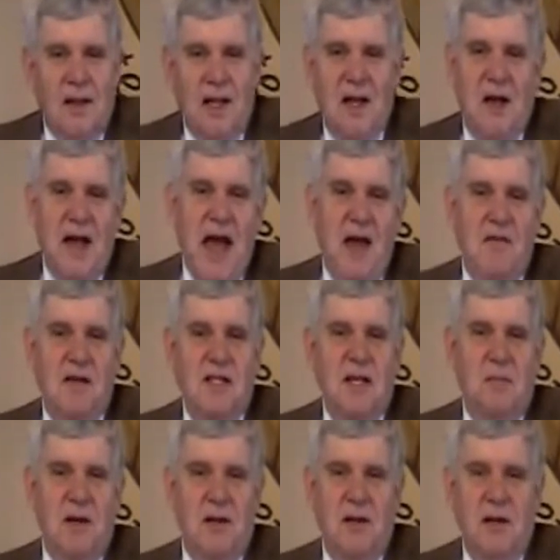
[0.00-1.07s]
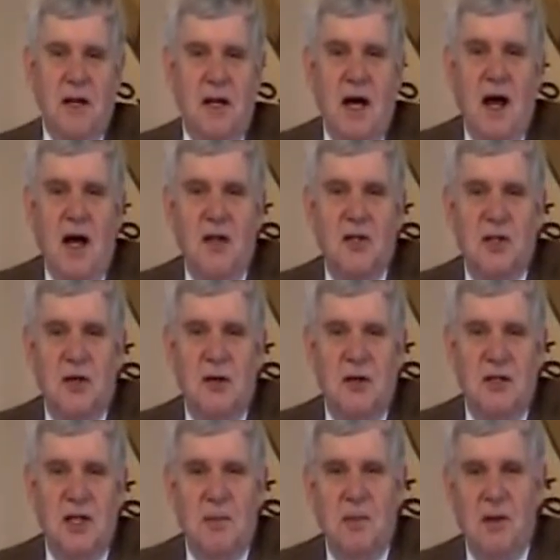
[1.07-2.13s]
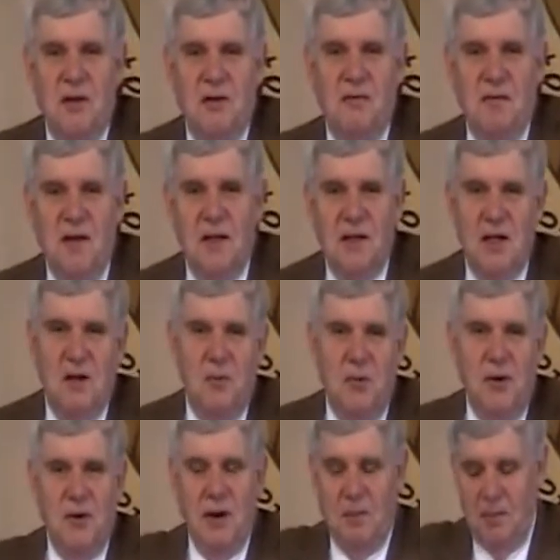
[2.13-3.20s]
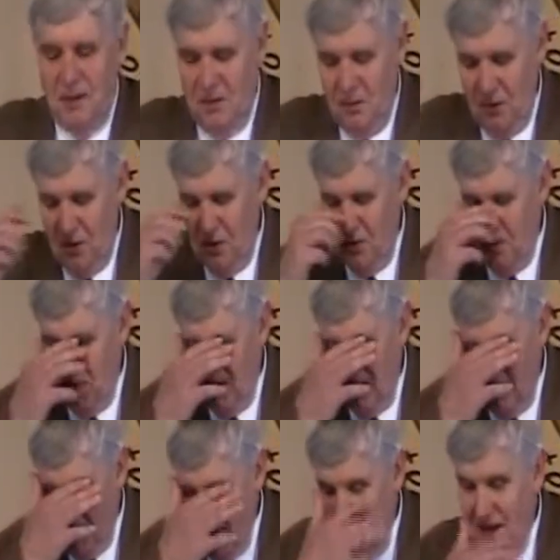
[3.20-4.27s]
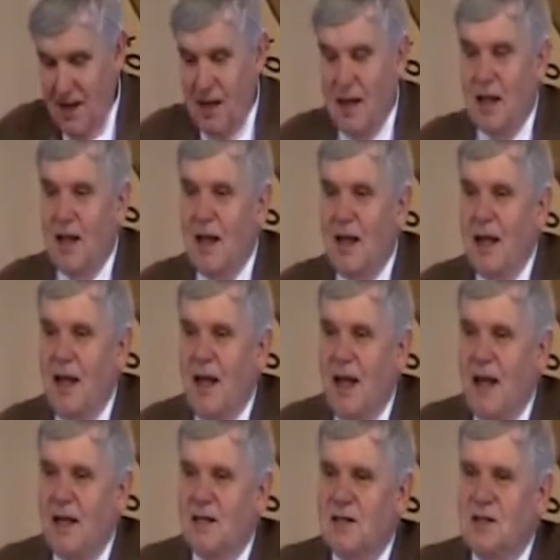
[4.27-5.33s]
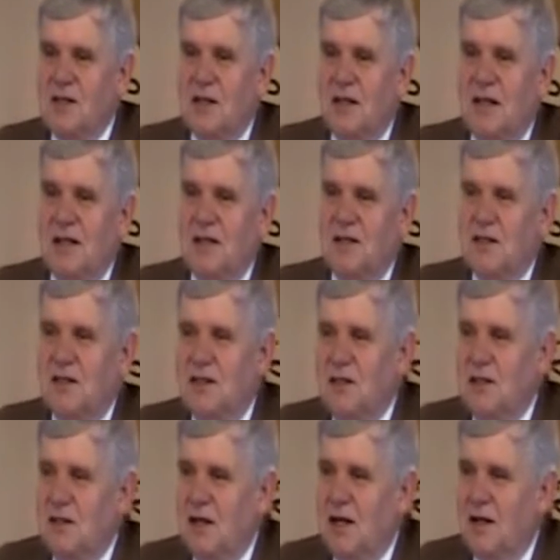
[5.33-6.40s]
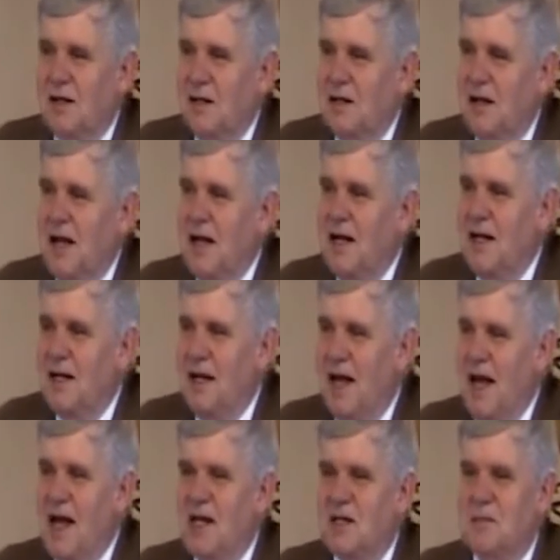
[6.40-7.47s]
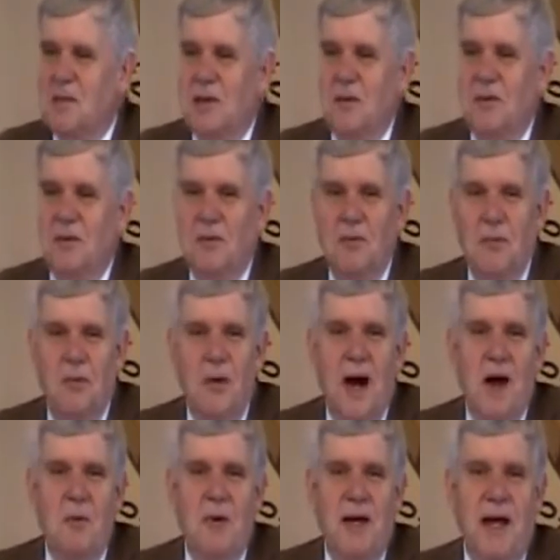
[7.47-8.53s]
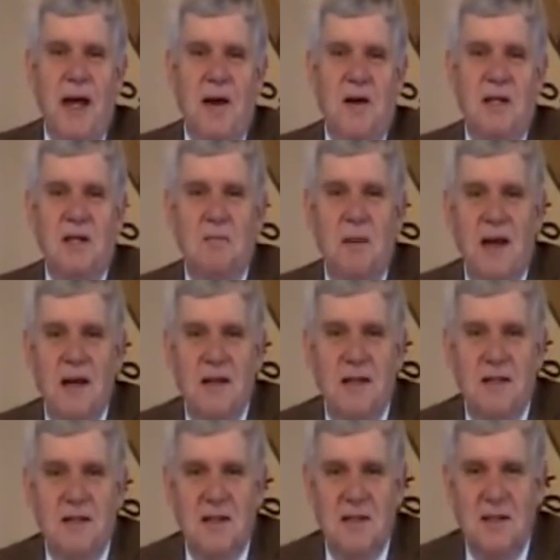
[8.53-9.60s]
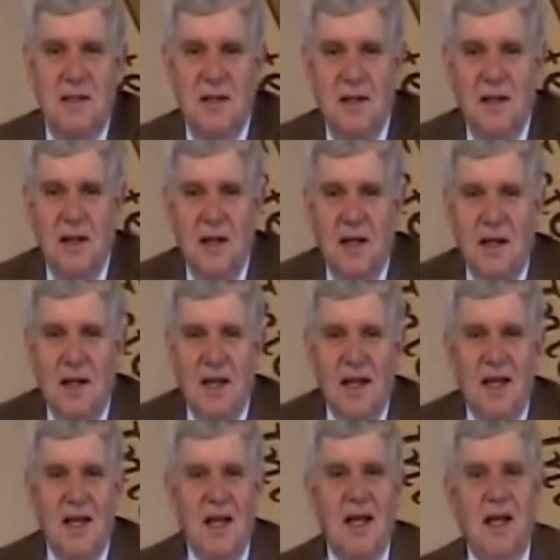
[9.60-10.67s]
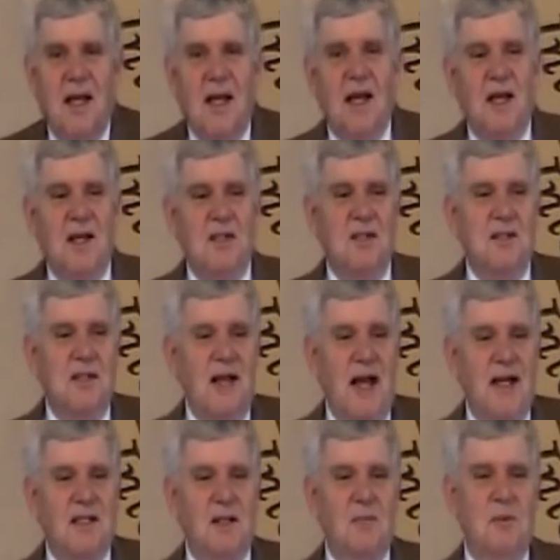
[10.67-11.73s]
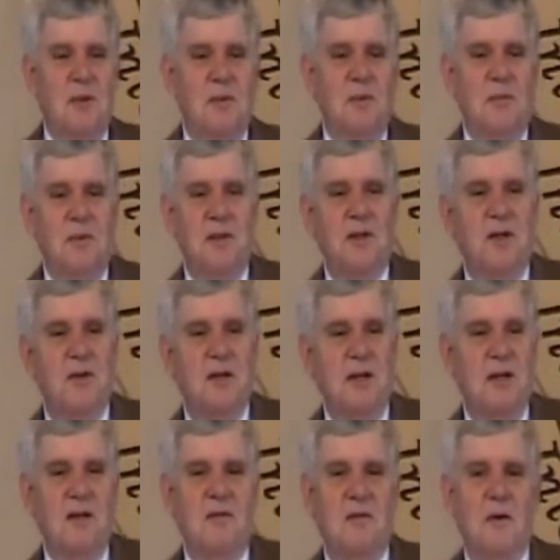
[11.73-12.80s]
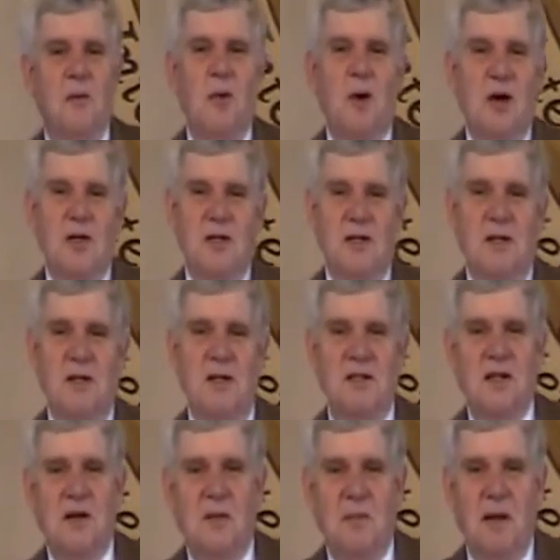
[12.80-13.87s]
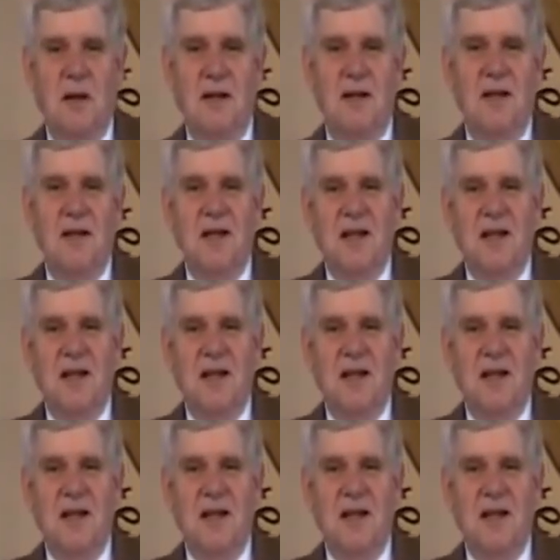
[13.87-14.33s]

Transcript: They were having some other concert or some other event there, and we were up in the room. And this young lady asked me, Why are we carrying these basins? And I said, Well, we're doing a foot washing ceremony.